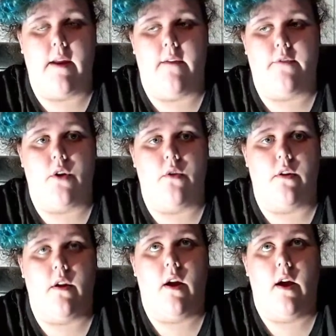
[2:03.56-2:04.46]
we have
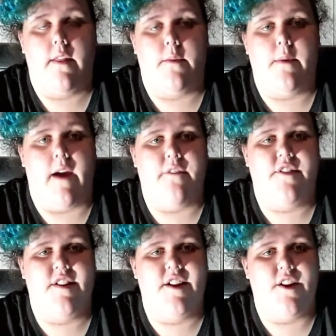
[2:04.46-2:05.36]
to
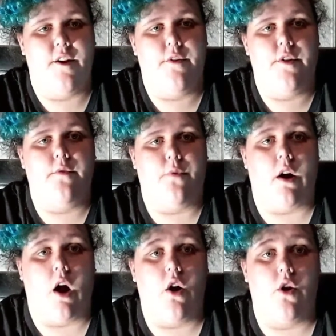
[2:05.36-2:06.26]
go to for
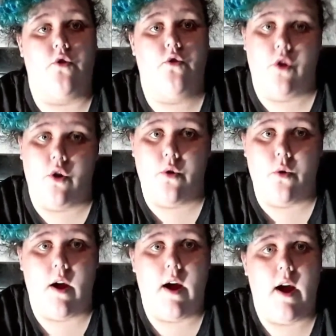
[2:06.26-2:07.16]
college
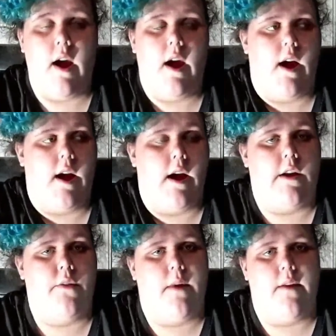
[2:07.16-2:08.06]
too?
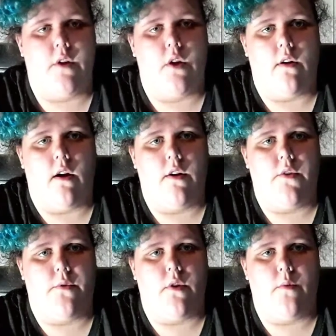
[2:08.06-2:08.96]
Because we have to go to
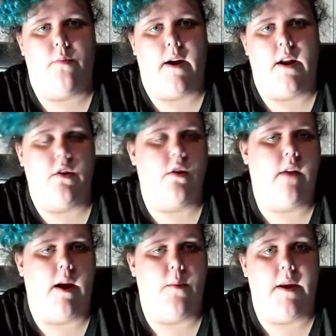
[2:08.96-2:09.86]
college for regular
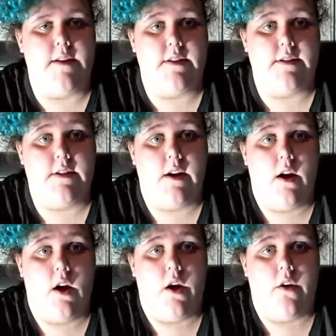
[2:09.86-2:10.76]
like basics
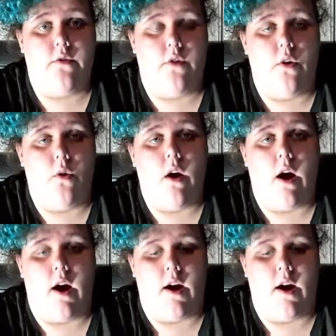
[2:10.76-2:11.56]
too.